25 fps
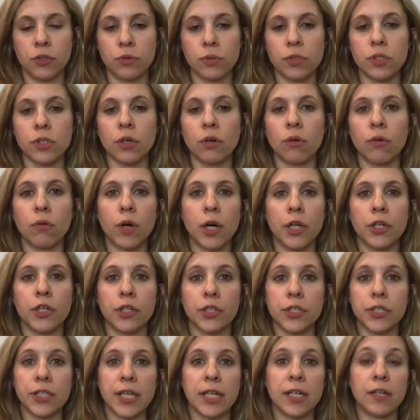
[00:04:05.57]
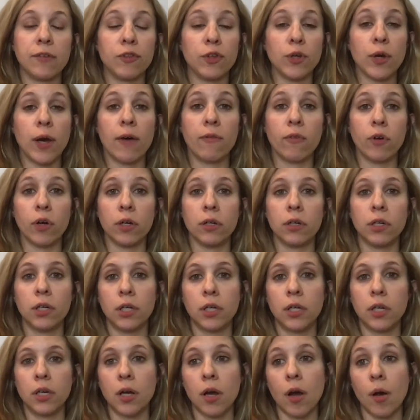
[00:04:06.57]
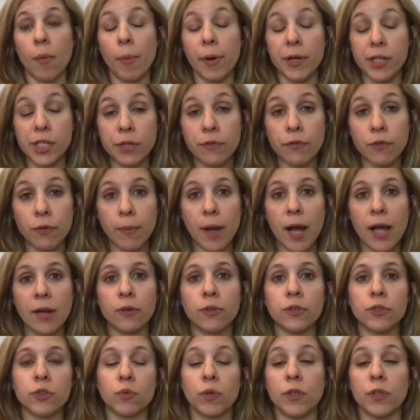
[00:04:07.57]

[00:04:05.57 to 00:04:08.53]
So understand if you have a budget for models,